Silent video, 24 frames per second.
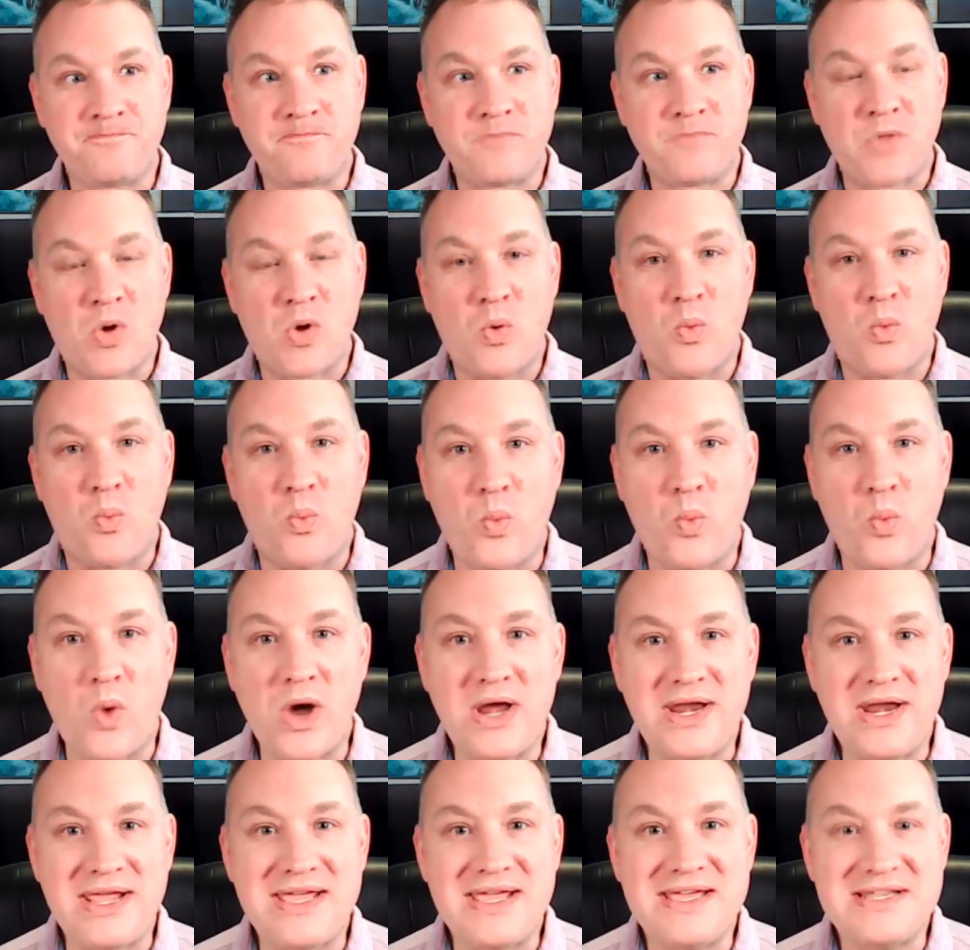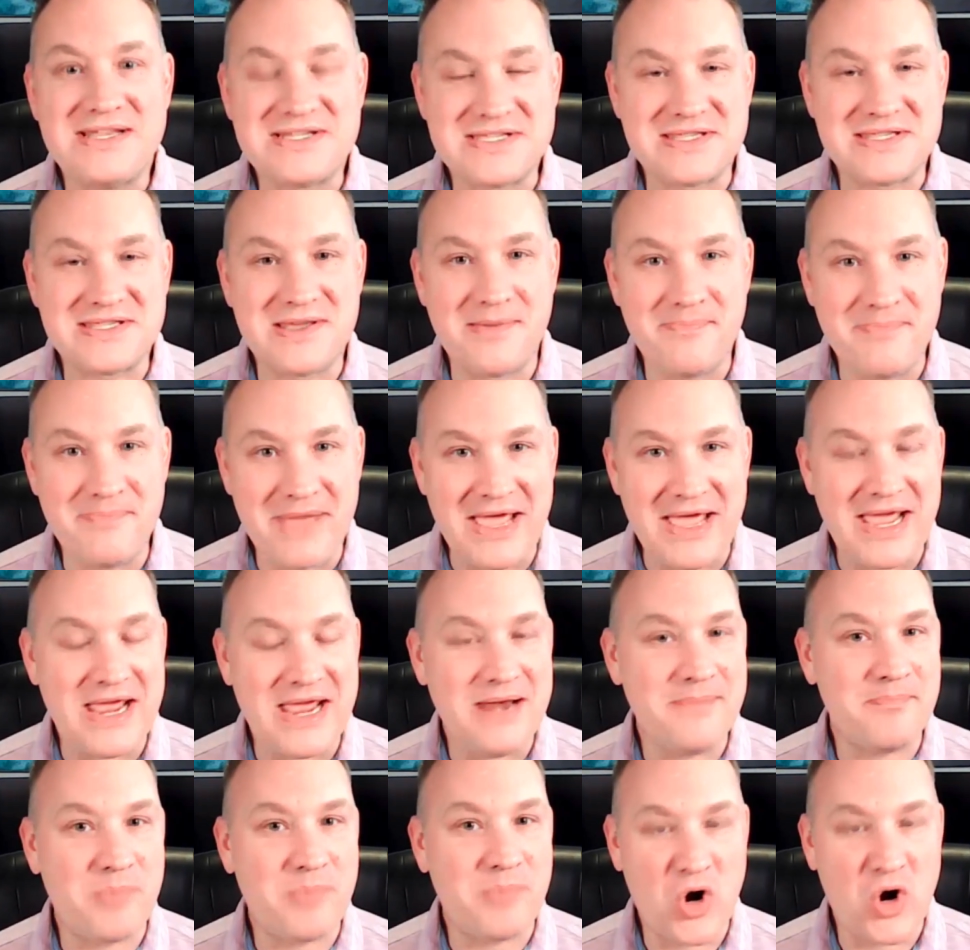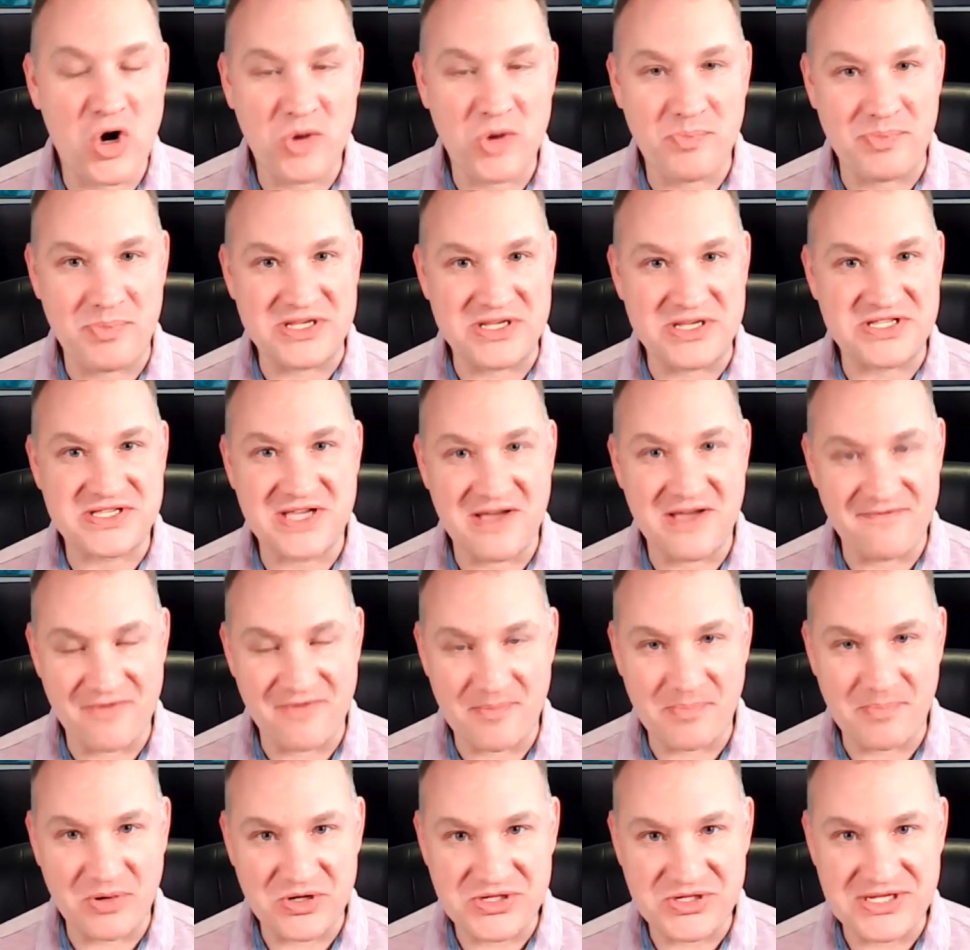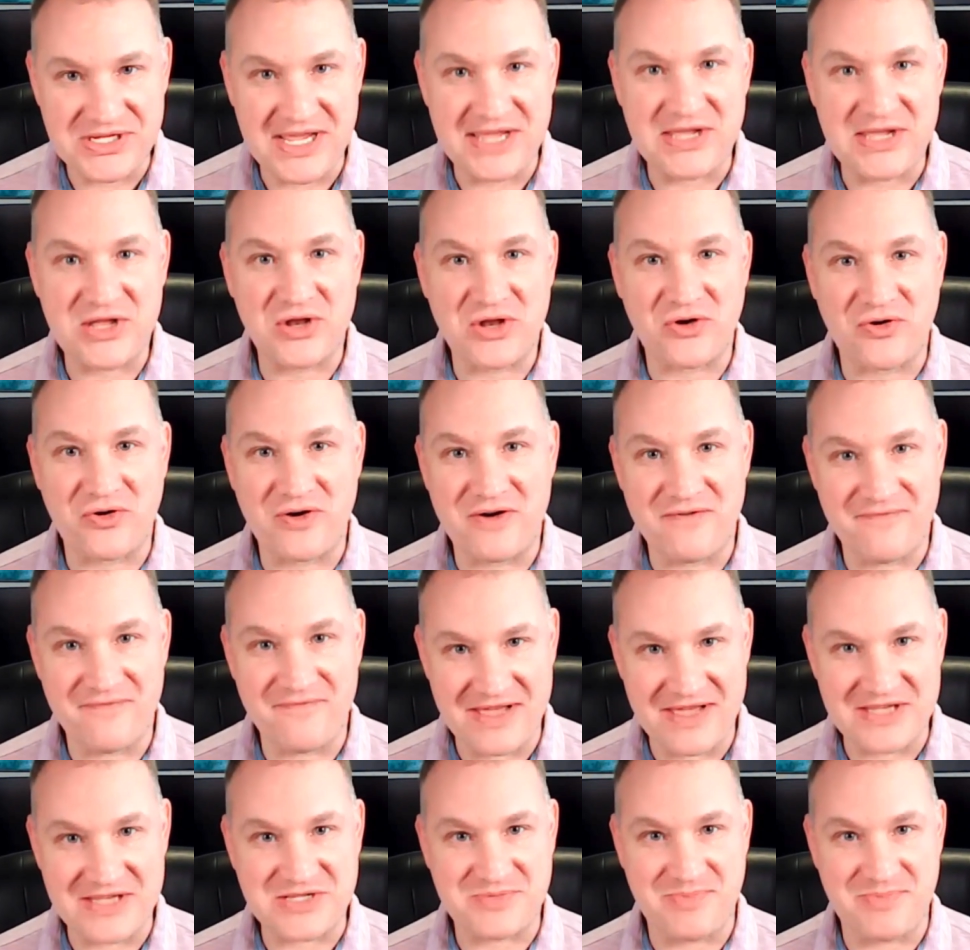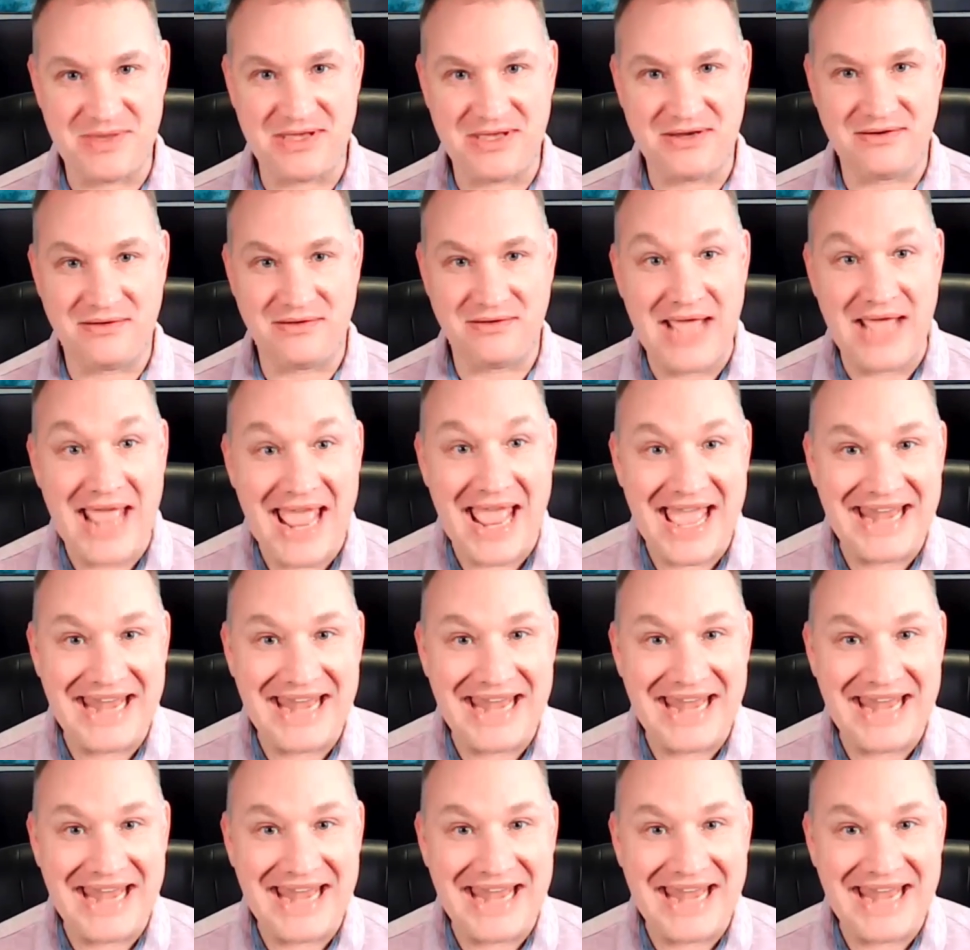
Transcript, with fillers: What is the main purpose of a particular investment? And